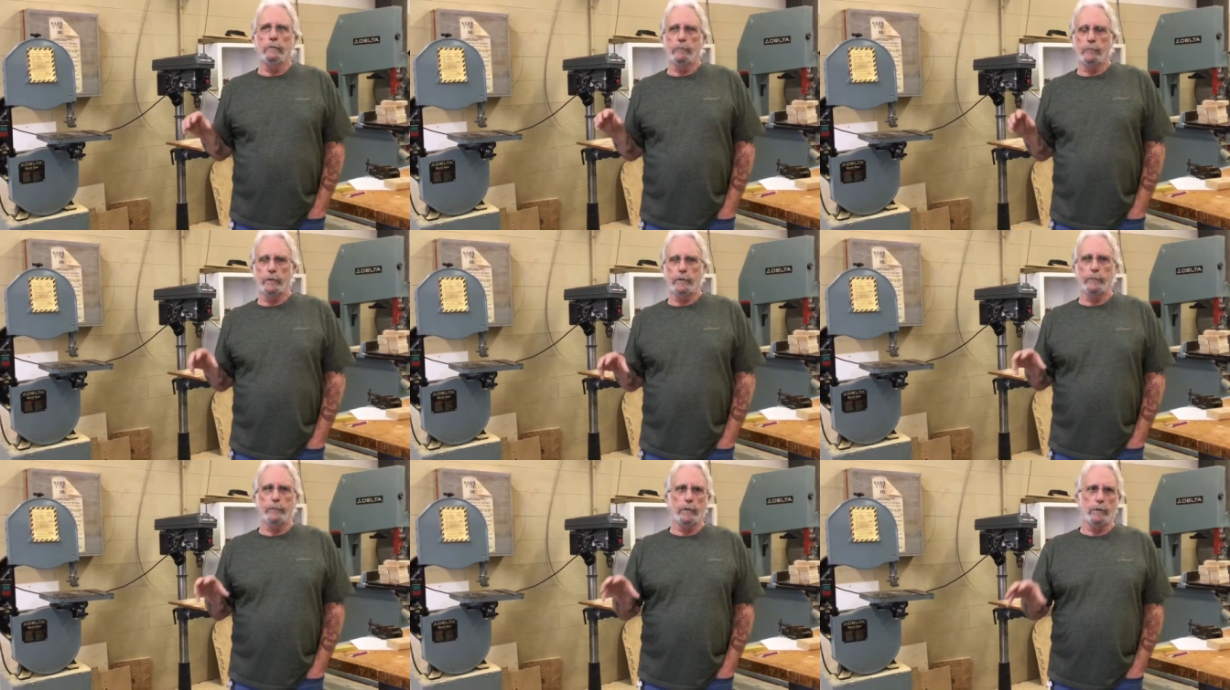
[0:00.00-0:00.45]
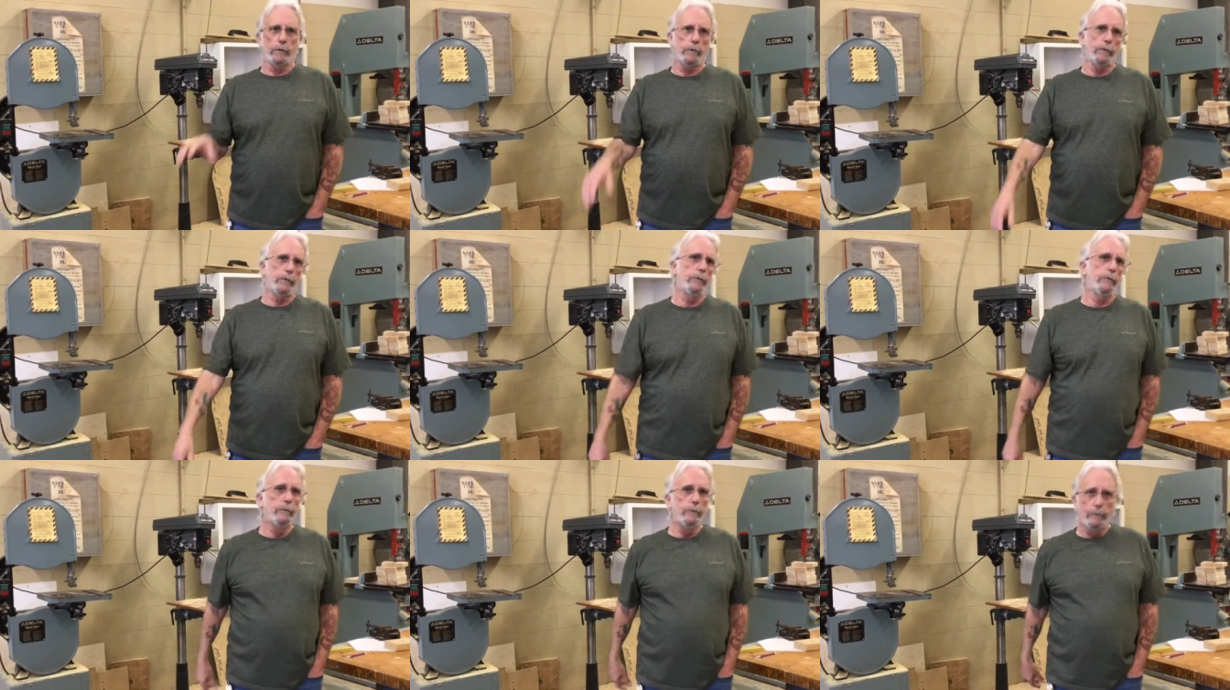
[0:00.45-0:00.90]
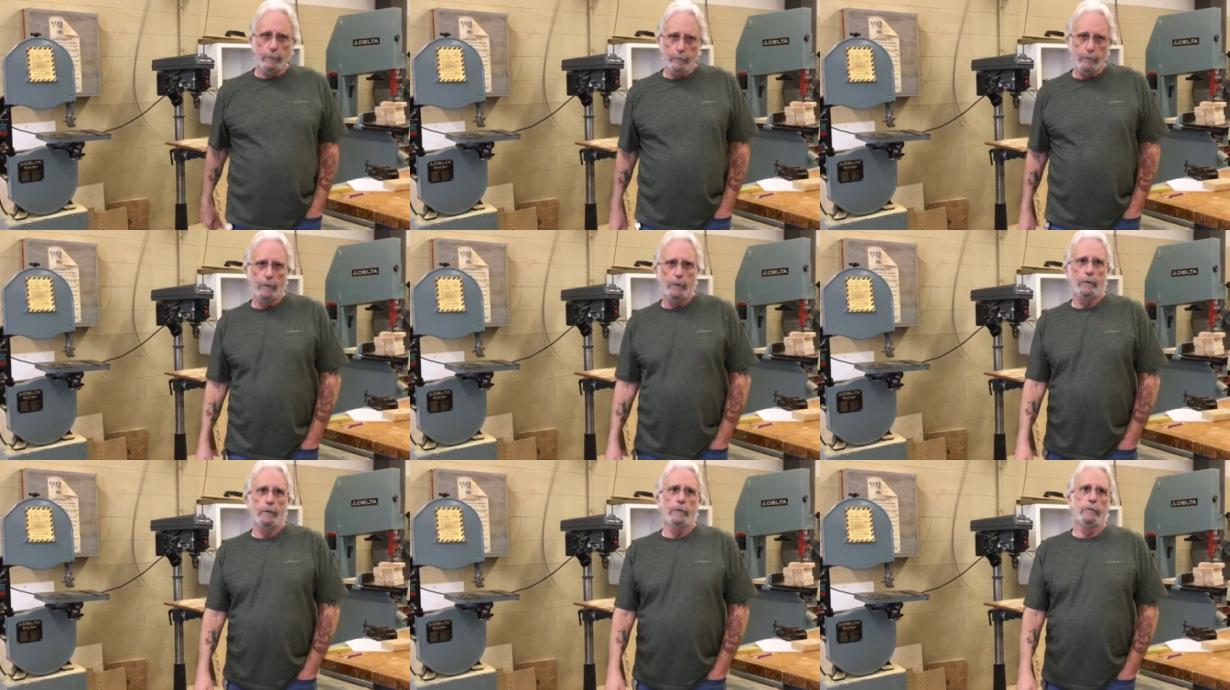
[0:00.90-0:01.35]
really want to learn
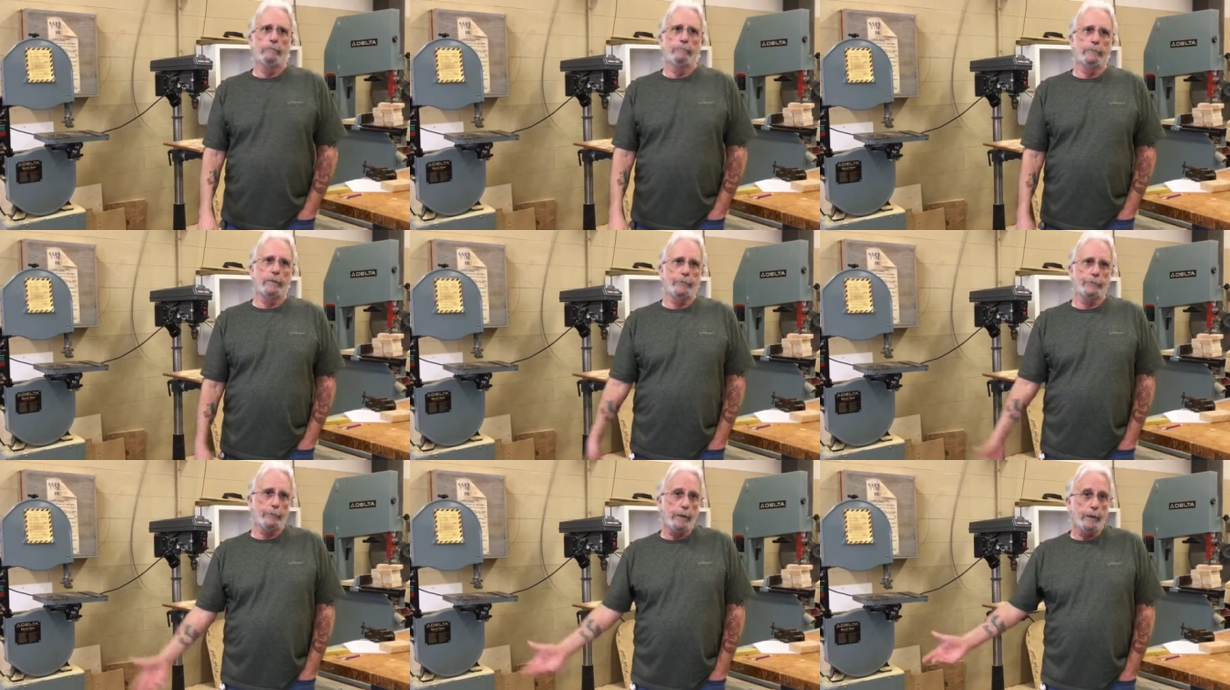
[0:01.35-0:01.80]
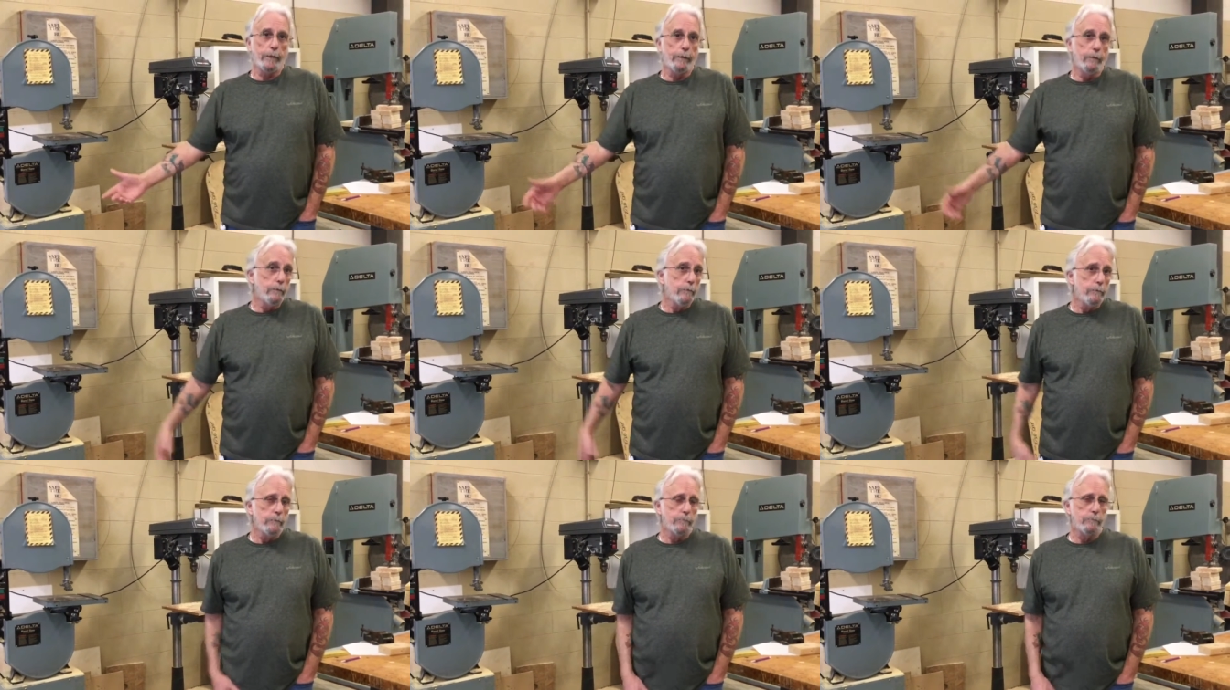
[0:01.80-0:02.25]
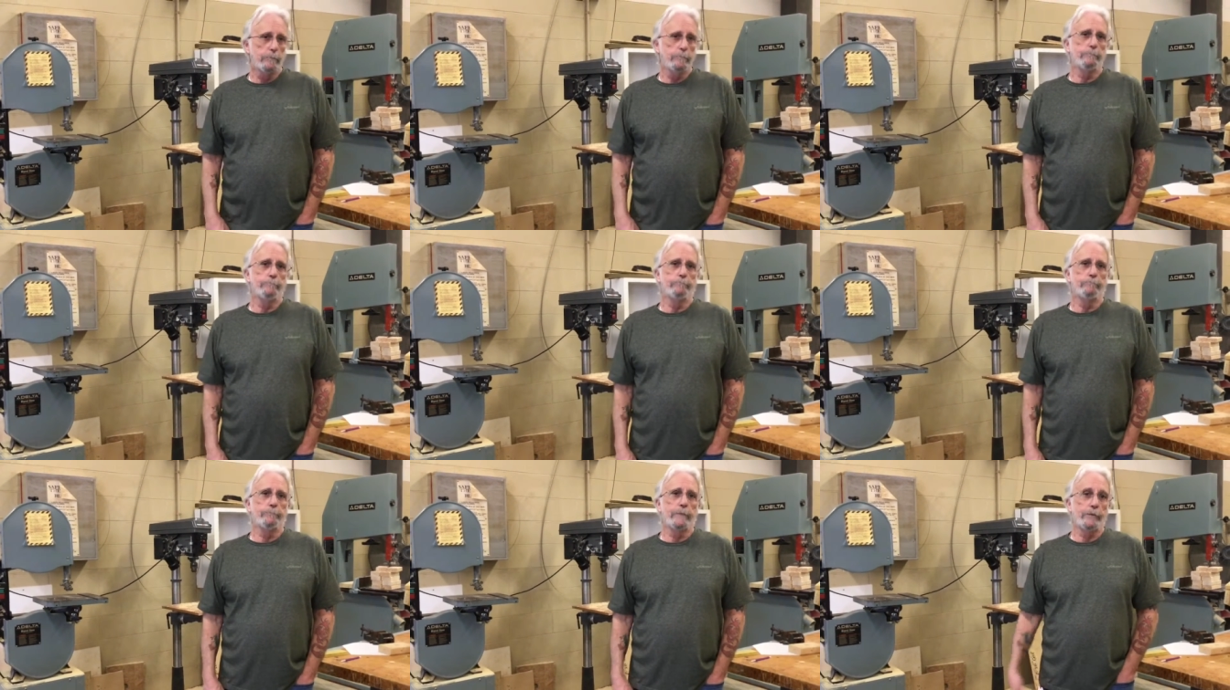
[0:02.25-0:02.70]
a trade.
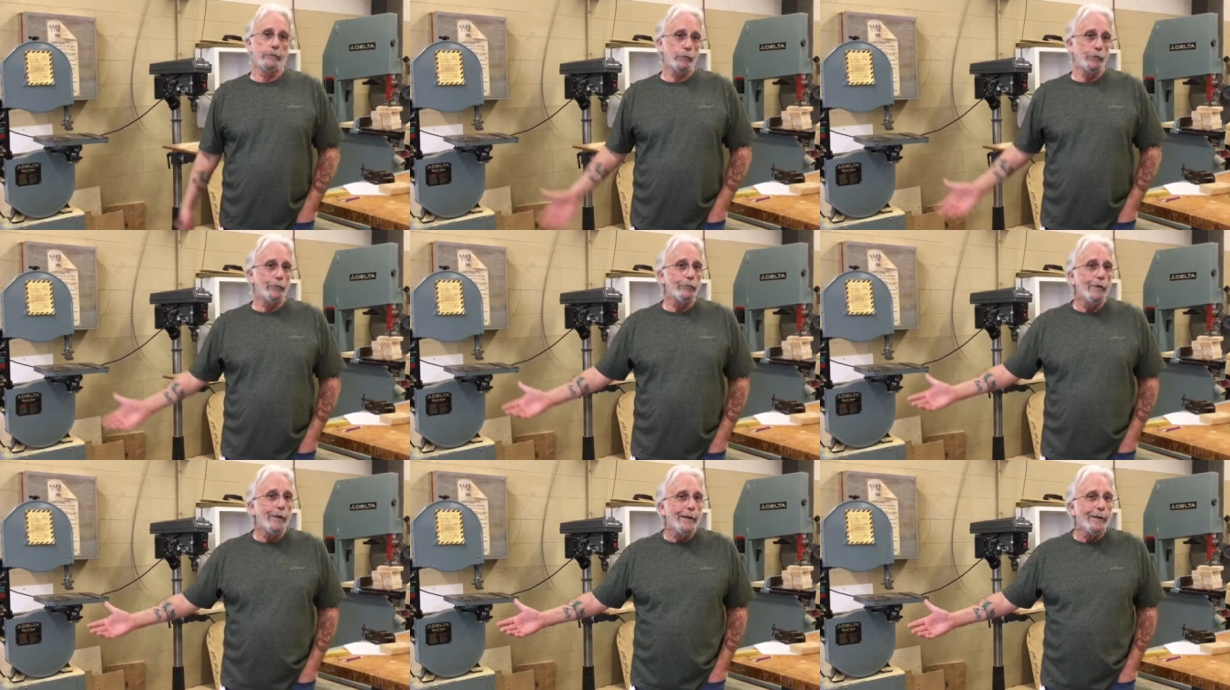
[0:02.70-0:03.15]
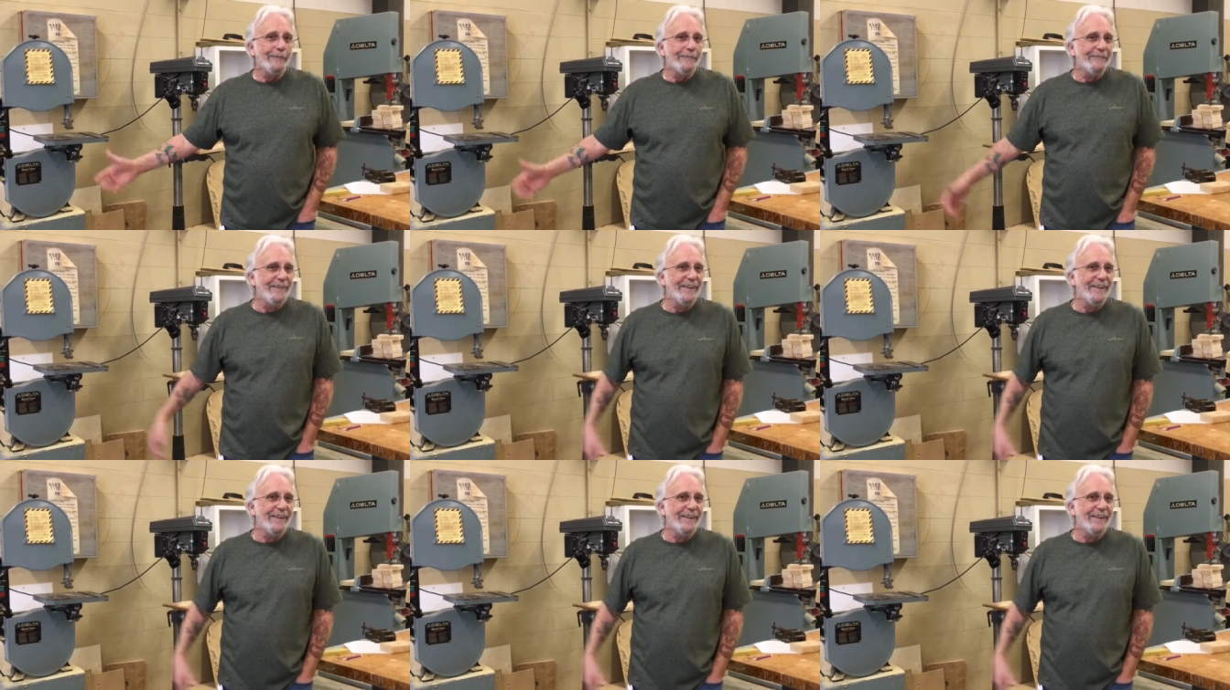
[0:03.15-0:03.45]
It's a good trade.